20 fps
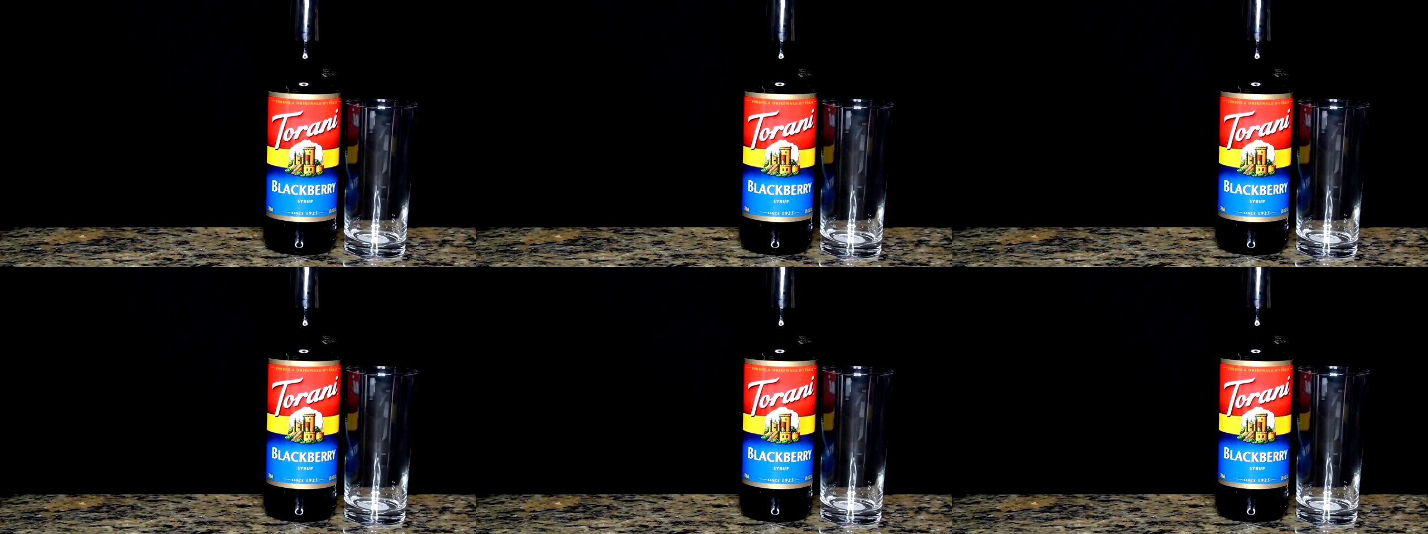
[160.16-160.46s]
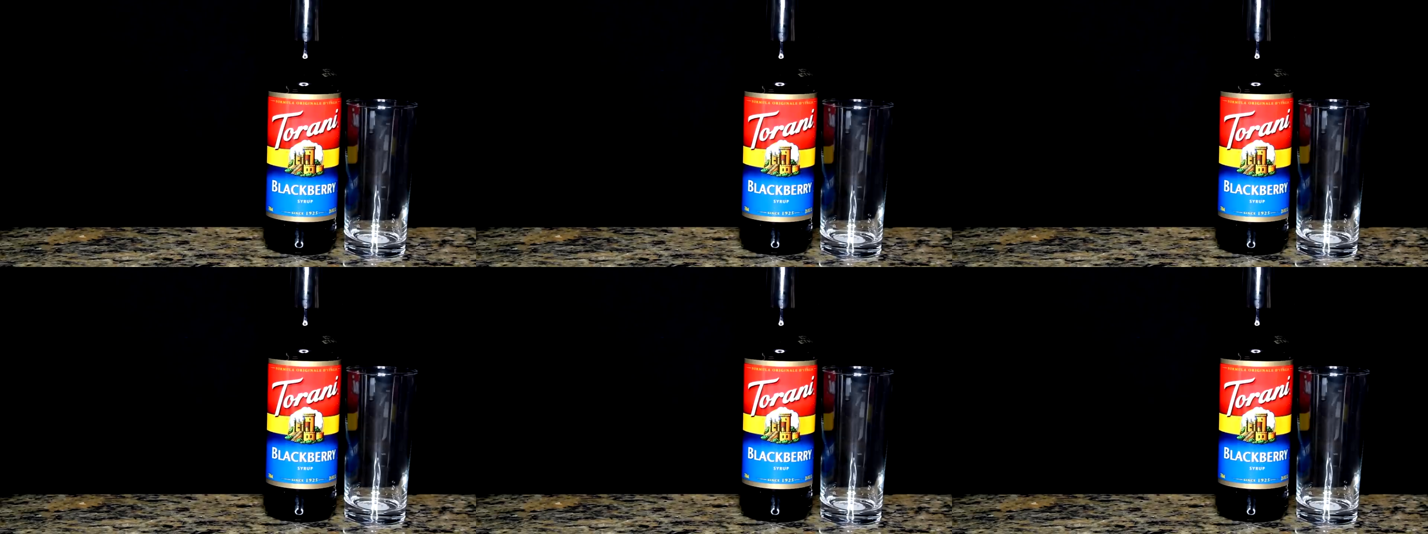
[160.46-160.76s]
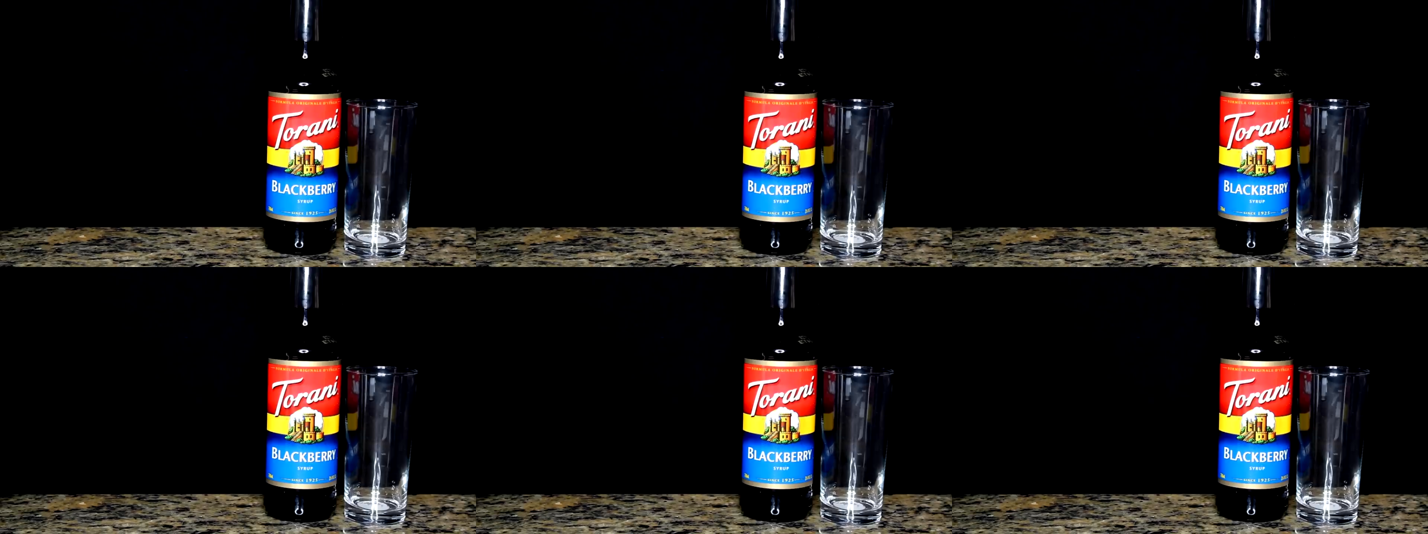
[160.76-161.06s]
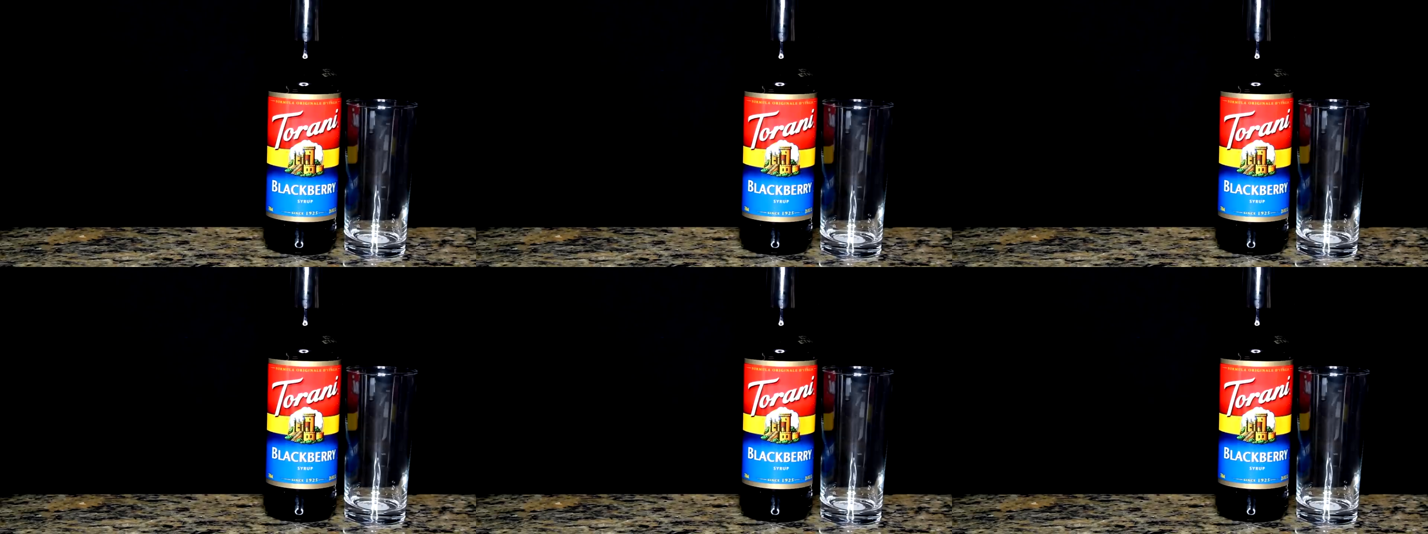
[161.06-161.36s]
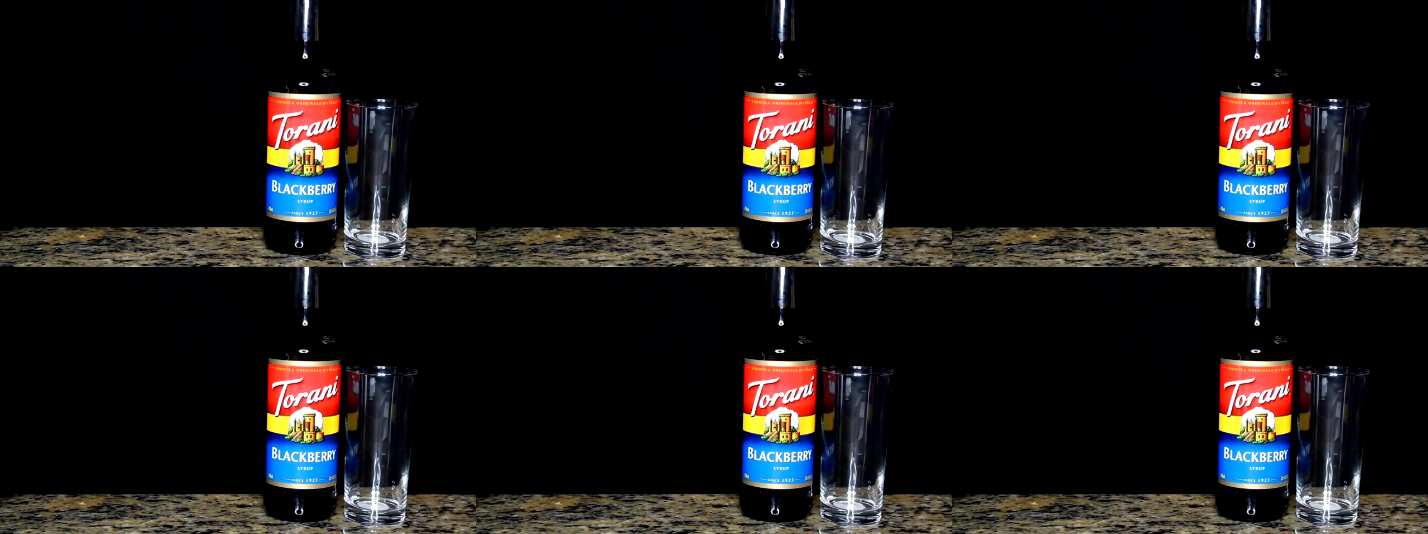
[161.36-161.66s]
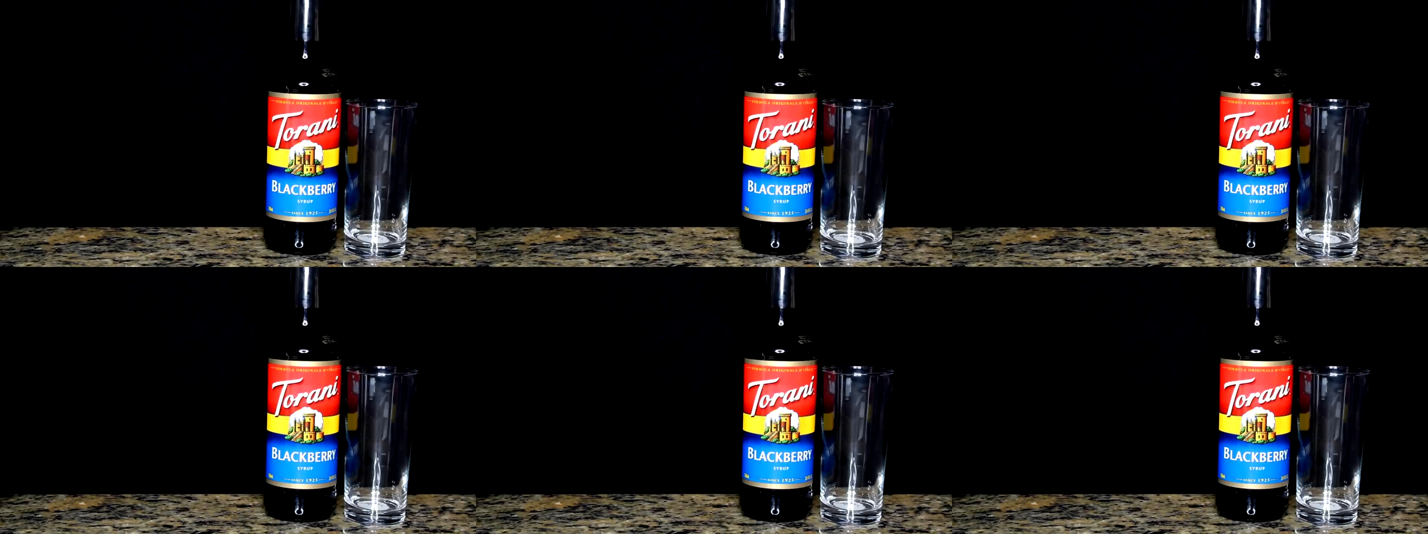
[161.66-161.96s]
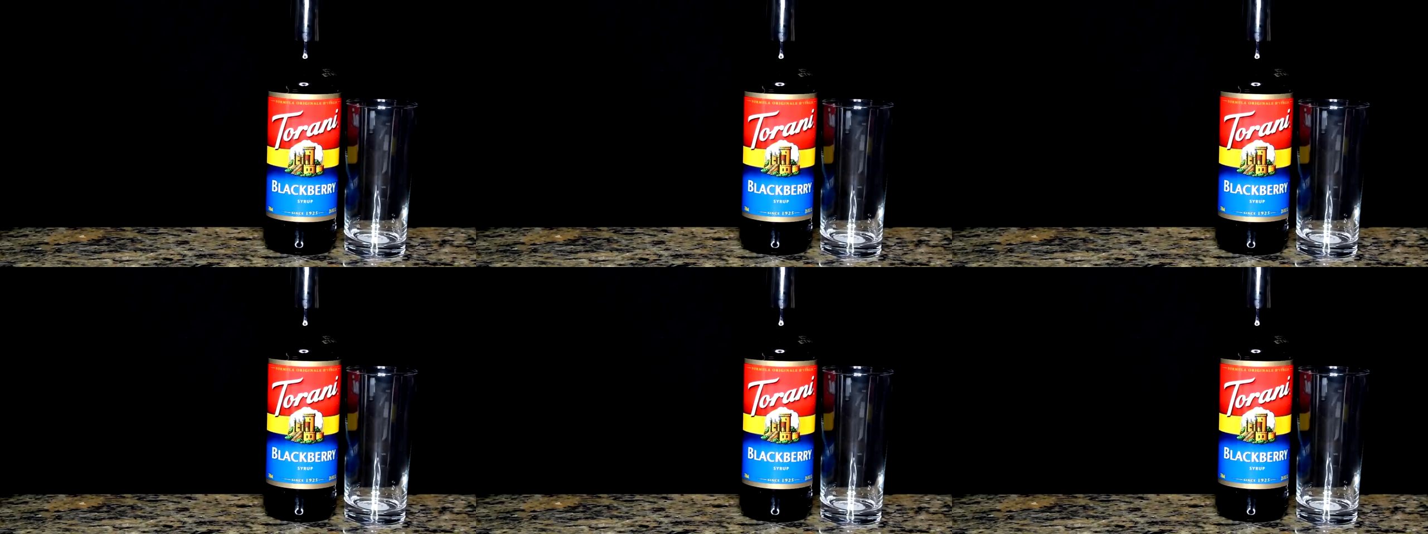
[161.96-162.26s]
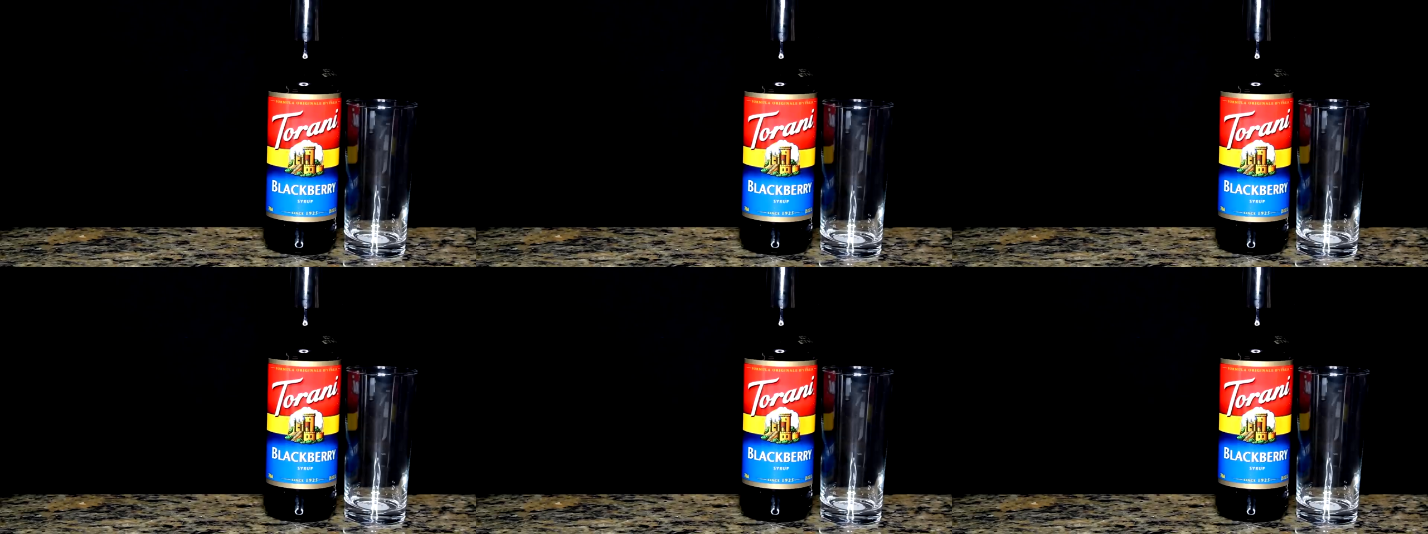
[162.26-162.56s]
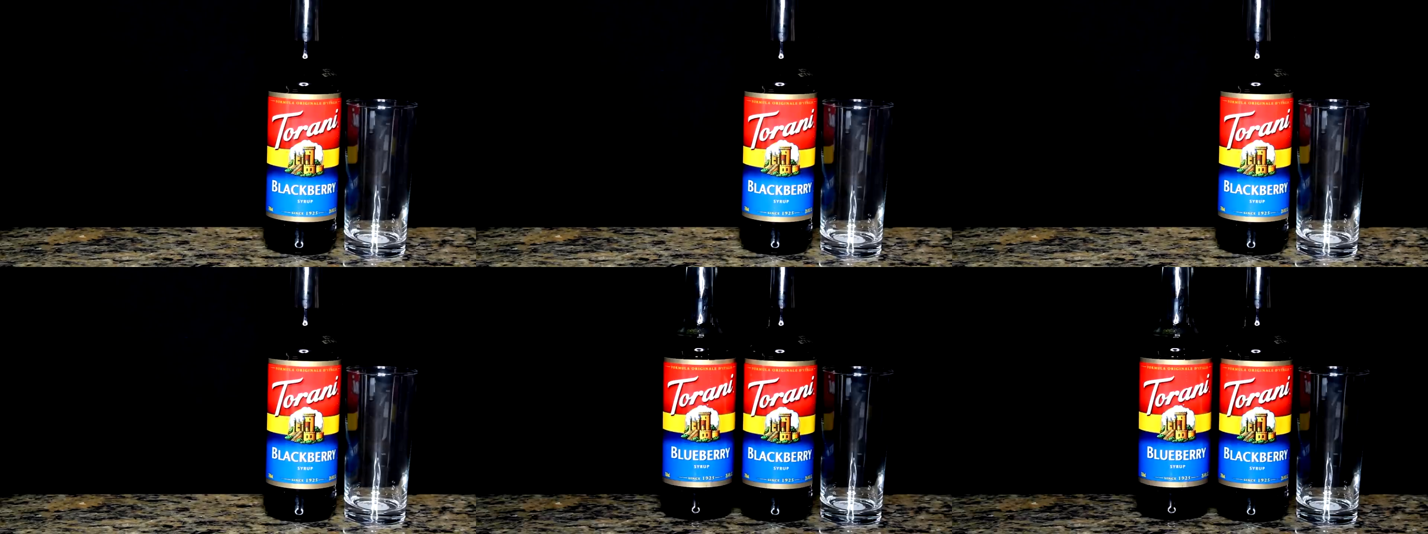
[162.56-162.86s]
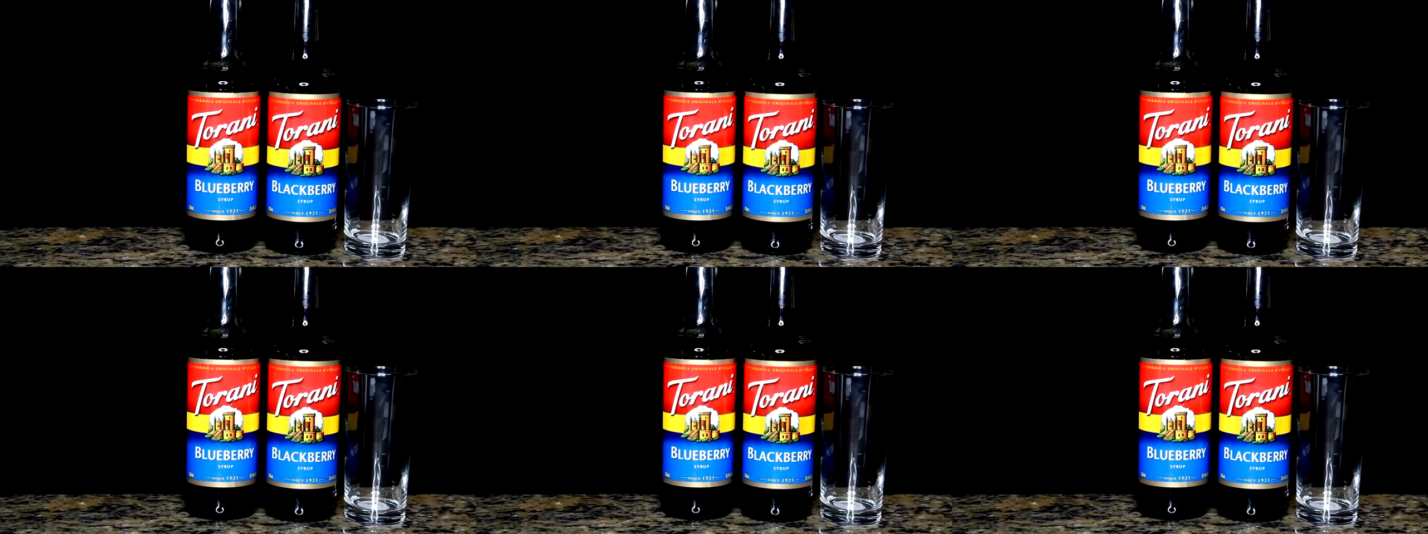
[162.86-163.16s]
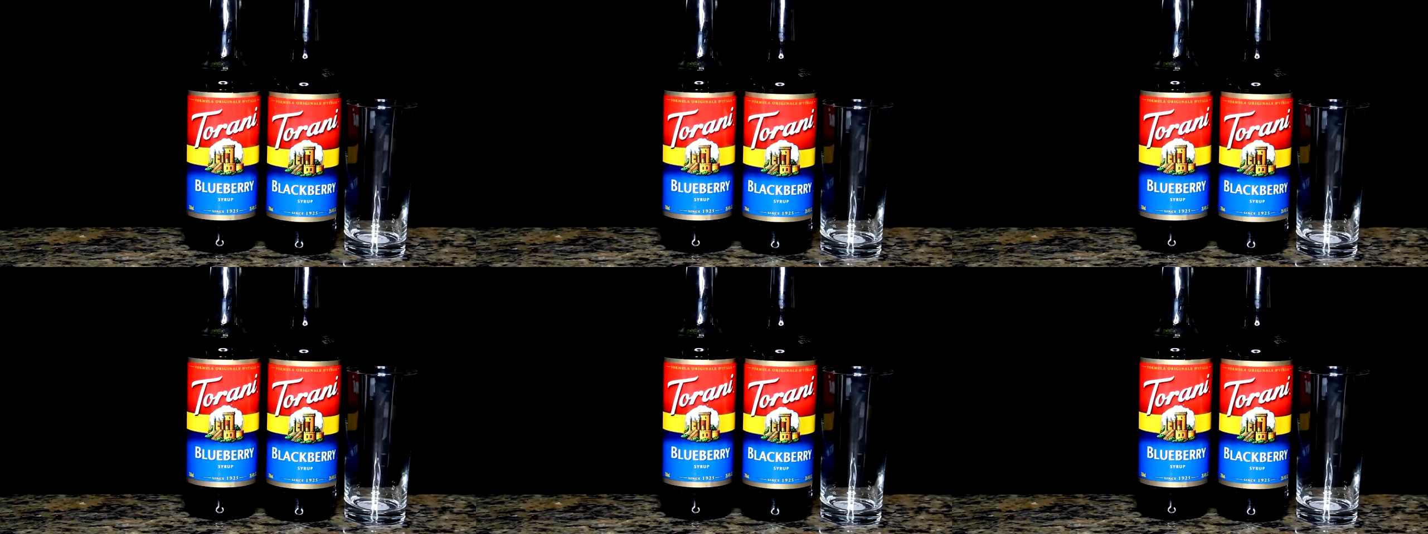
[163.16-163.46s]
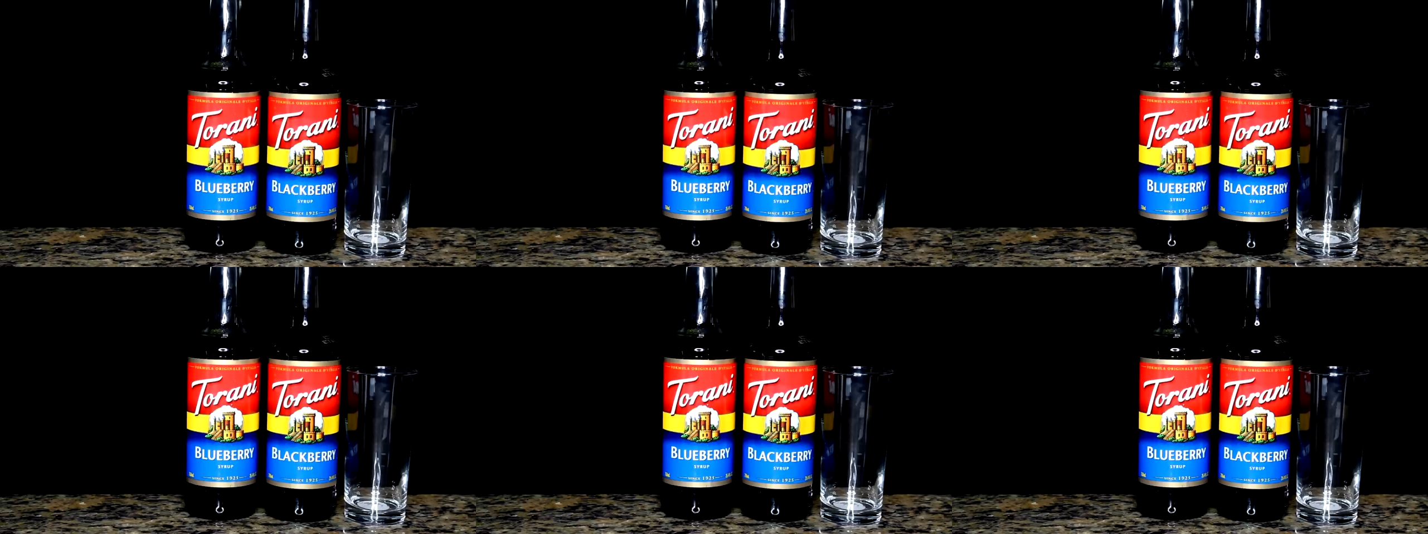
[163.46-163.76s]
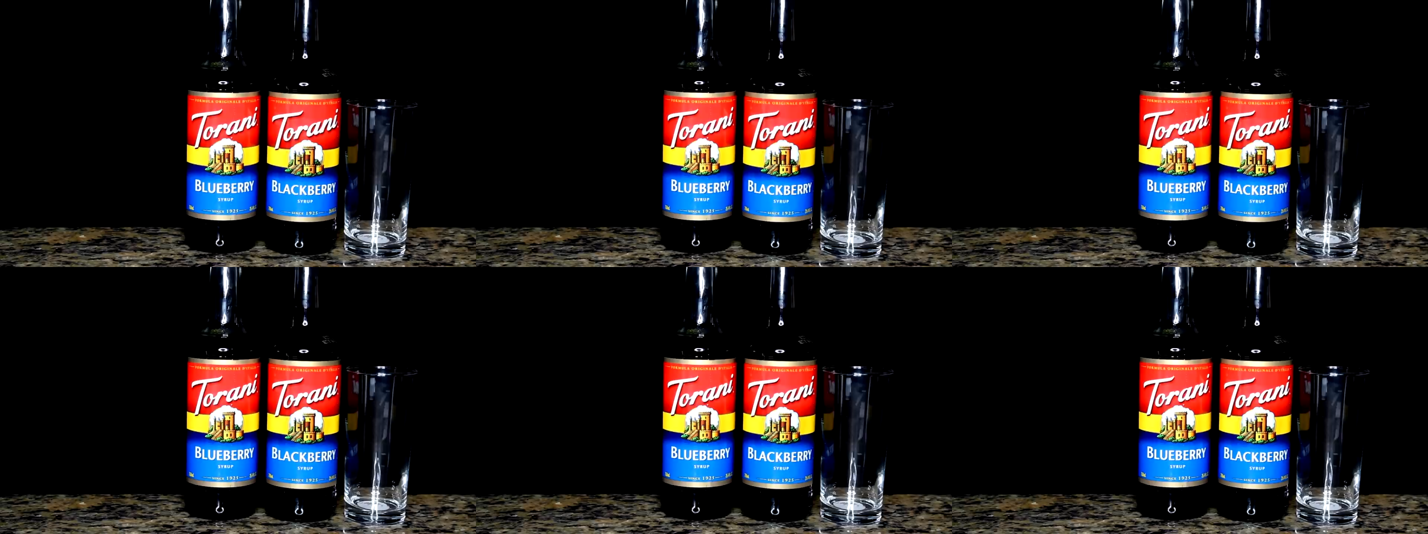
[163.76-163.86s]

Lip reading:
(no speaker visible)